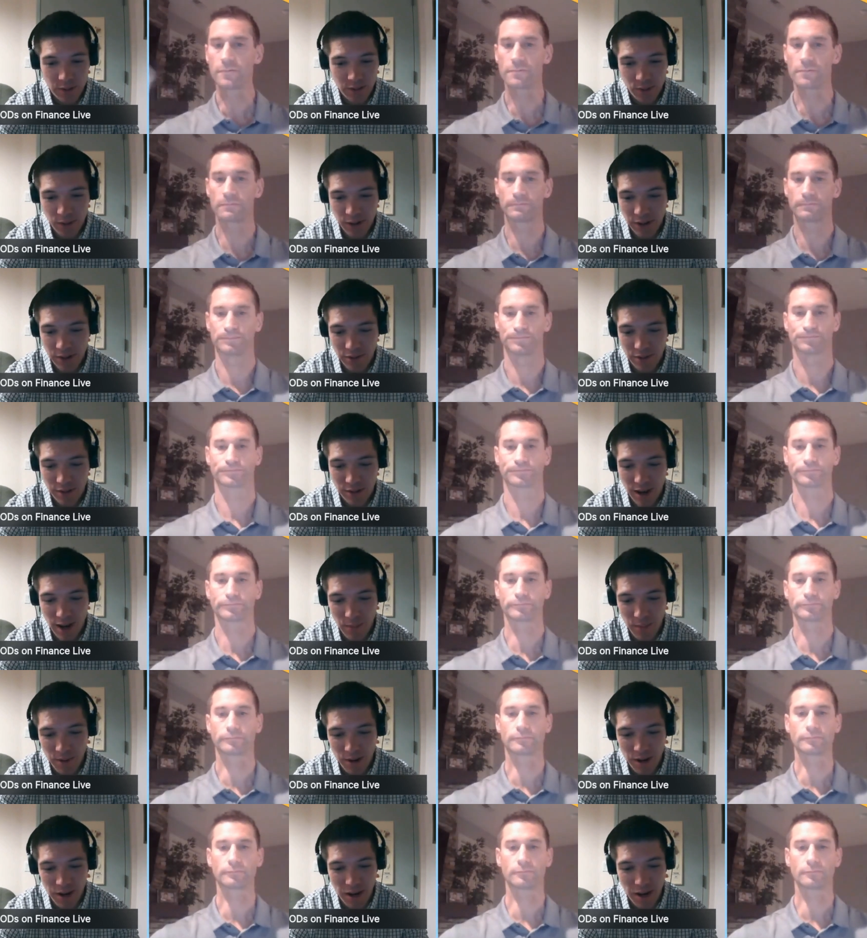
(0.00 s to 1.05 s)
Speaker 1: we just went over a
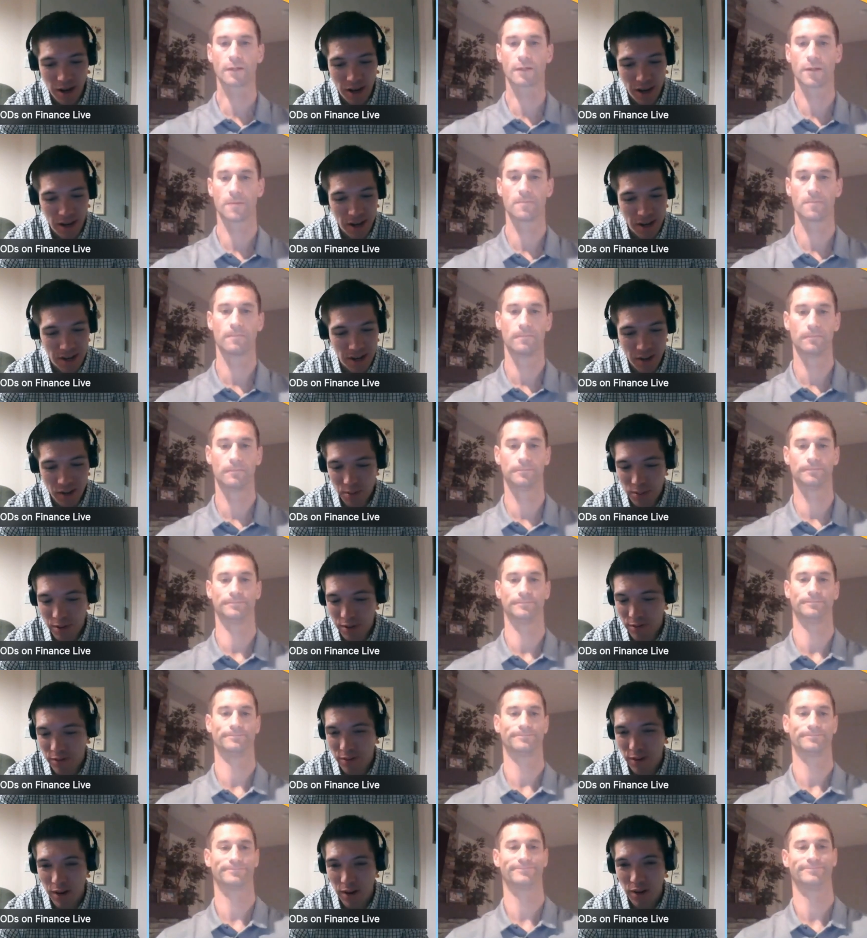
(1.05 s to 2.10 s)
lot, but uh, any other
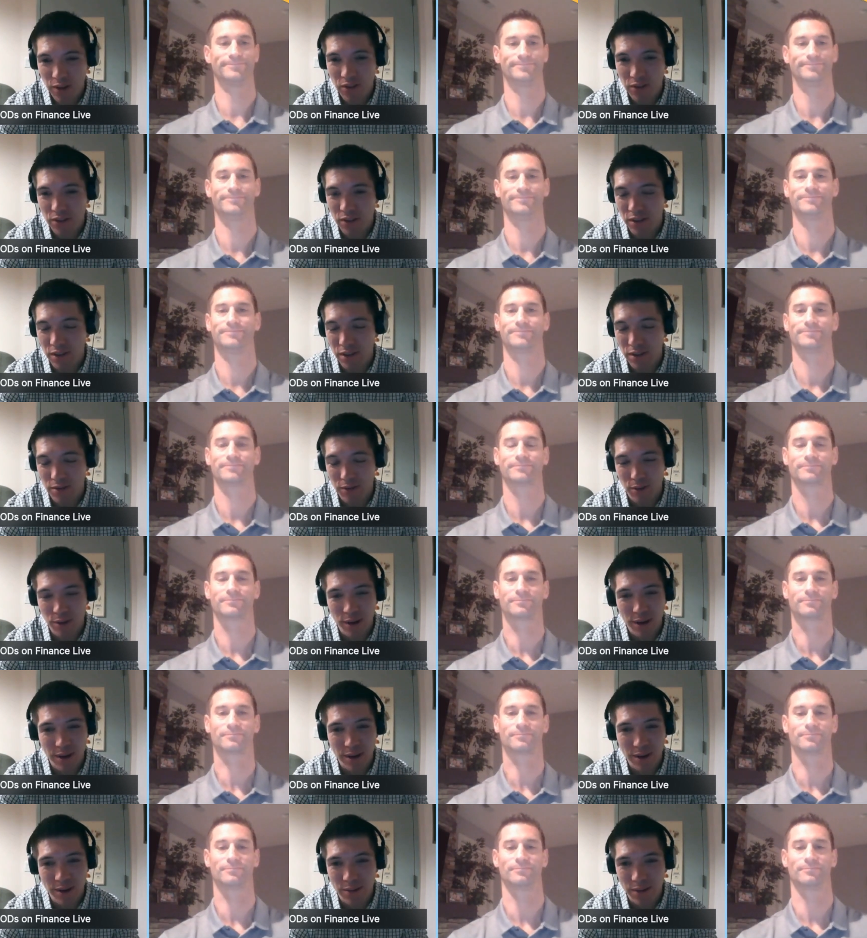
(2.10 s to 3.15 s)
pitfalls to
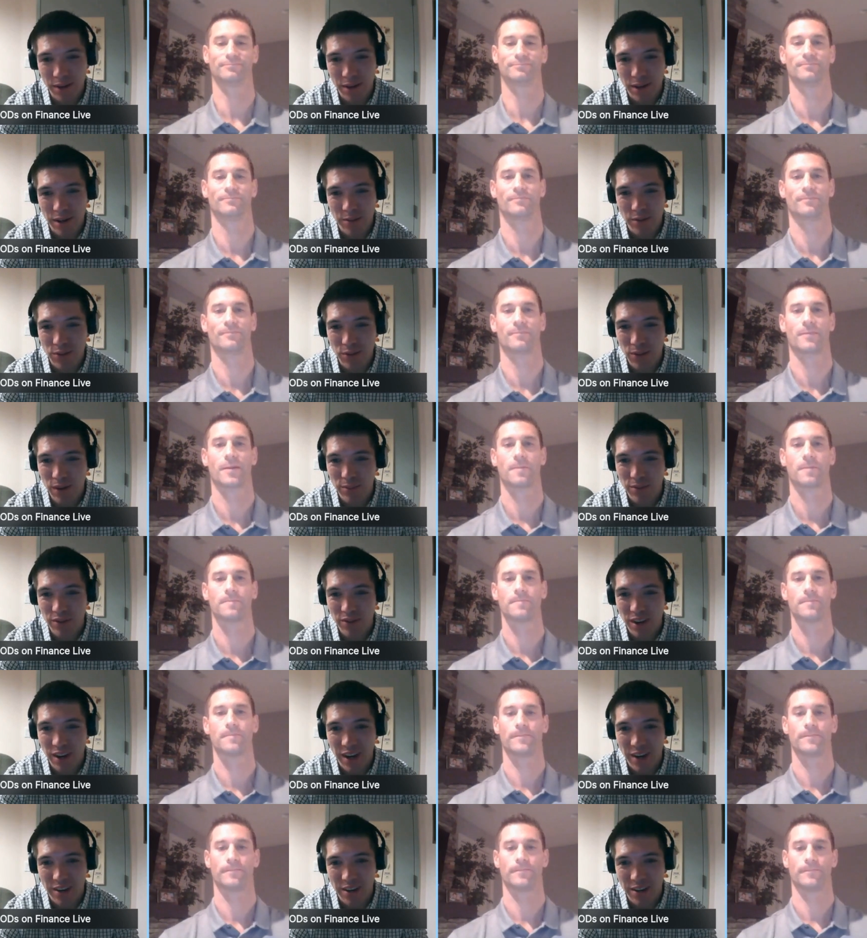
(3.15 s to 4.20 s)
avoid when it comes to web
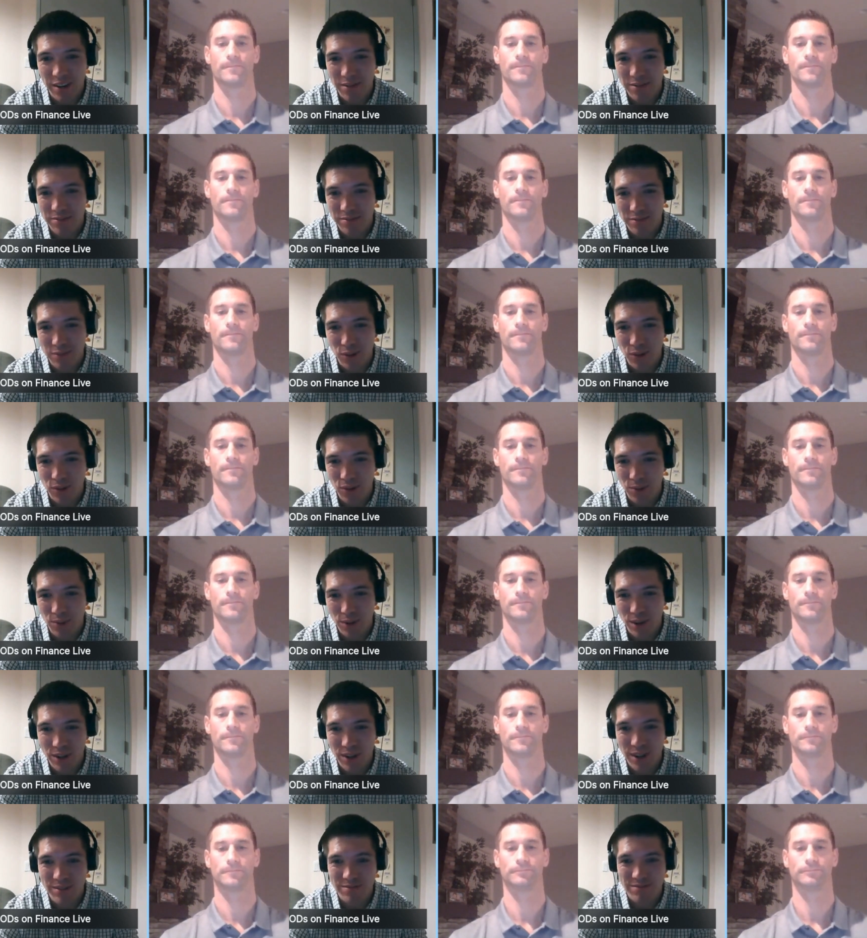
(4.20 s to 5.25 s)
design or social
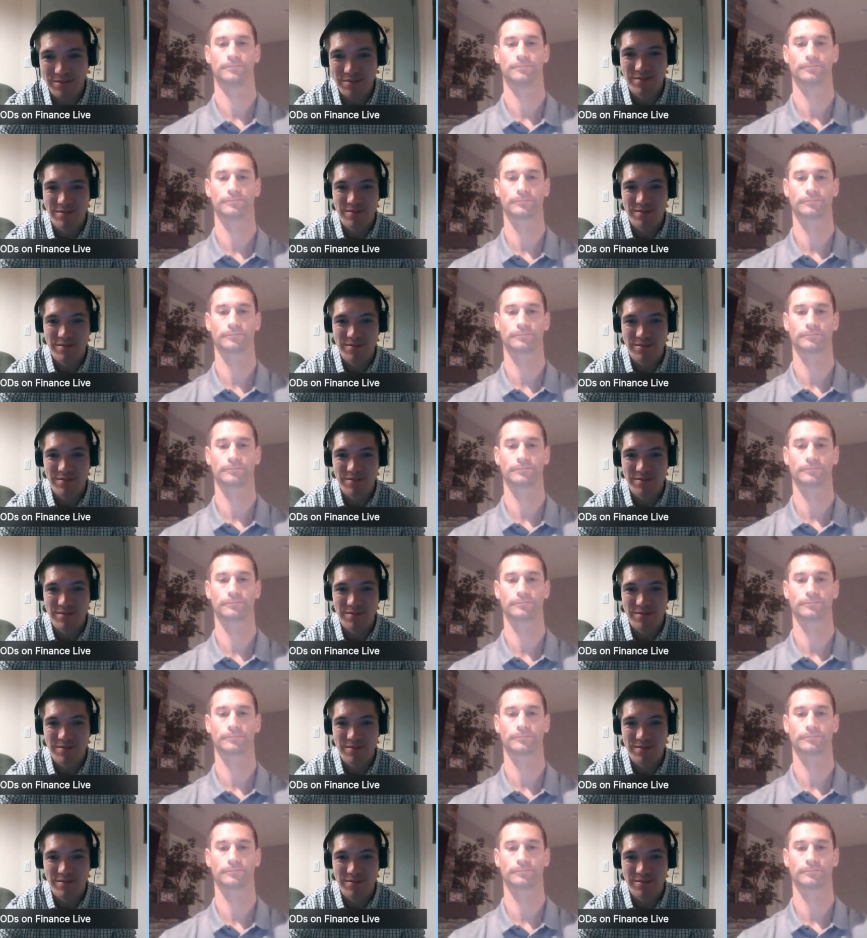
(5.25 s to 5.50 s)
media?